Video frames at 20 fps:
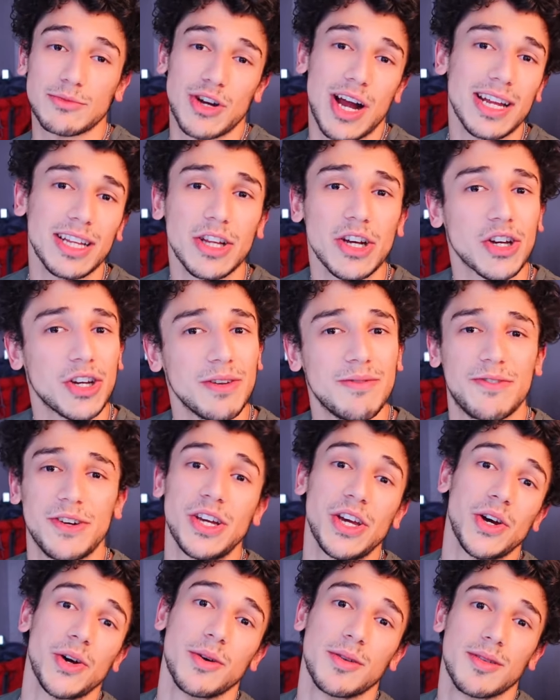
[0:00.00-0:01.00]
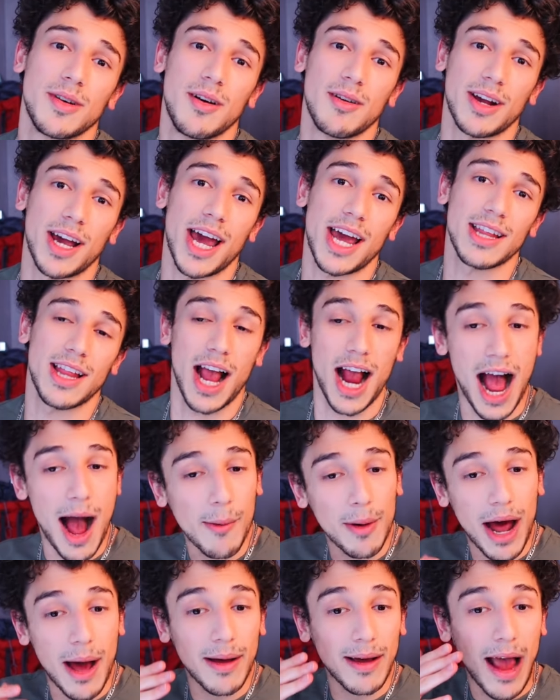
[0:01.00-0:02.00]
trying to look good for you, okay? Like,
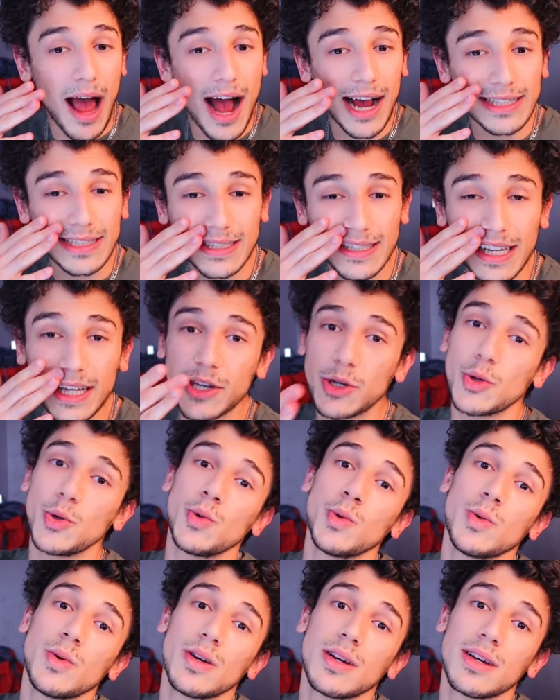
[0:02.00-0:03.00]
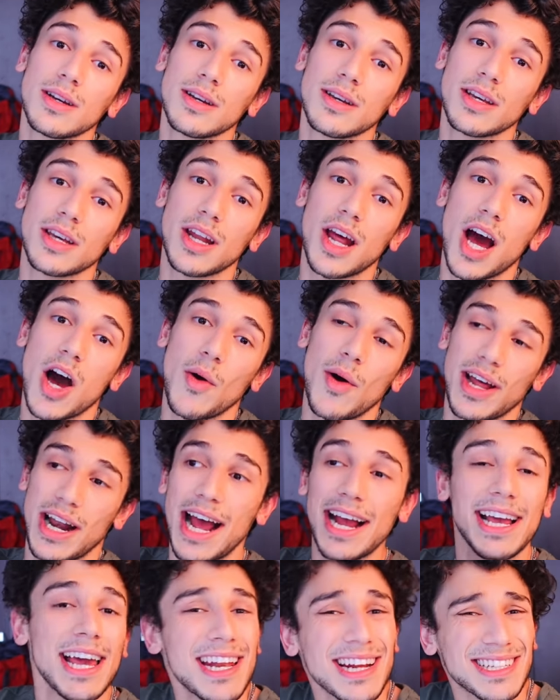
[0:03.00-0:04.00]
I see you, you know, and
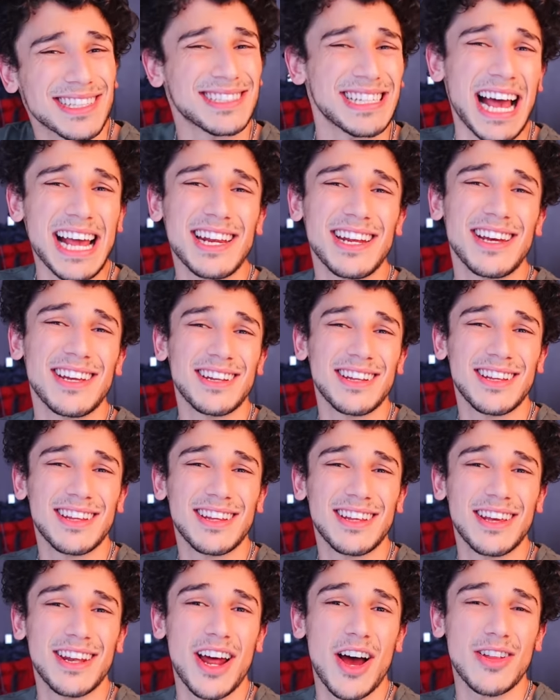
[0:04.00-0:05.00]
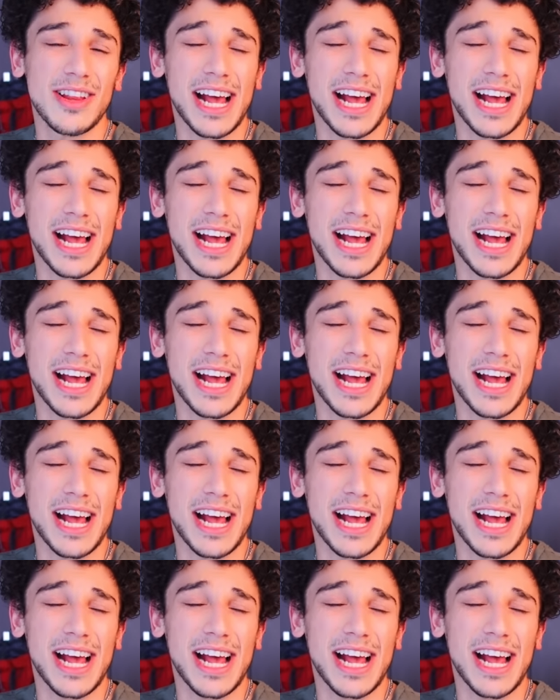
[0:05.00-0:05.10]
I get excited, you know?